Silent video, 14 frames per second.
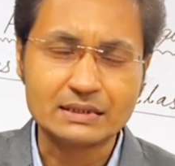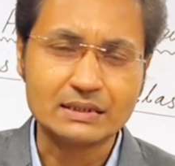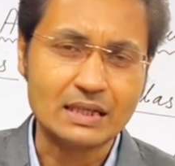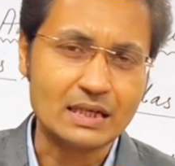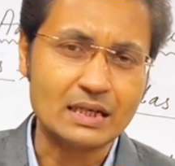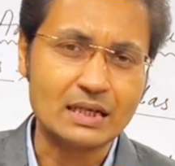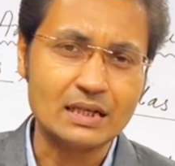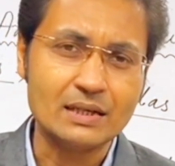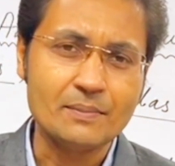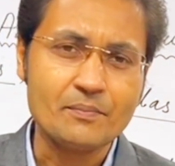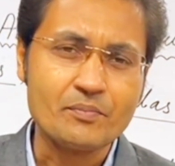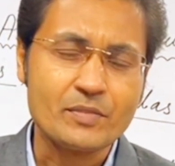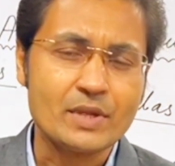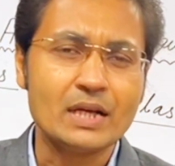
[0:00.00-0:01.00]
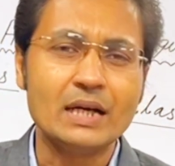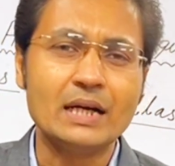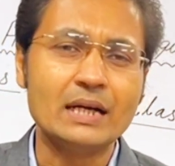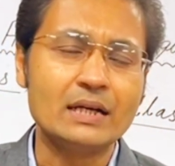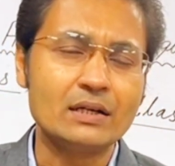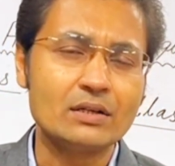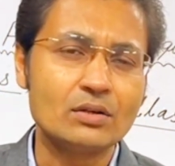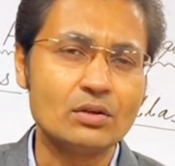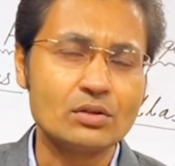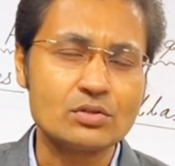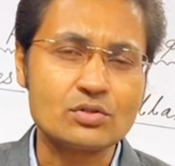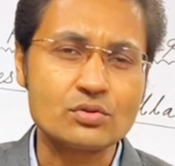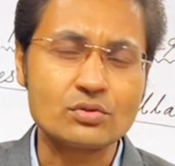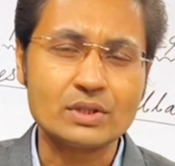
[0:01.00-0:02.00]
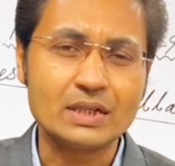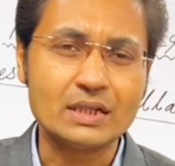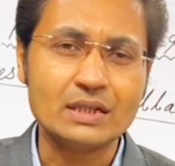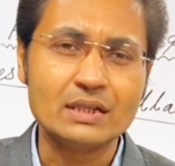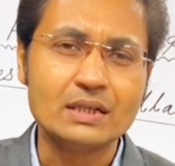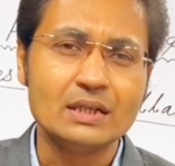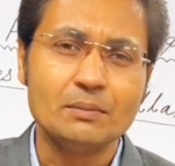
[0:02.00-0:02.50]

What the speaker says: Nakada and also the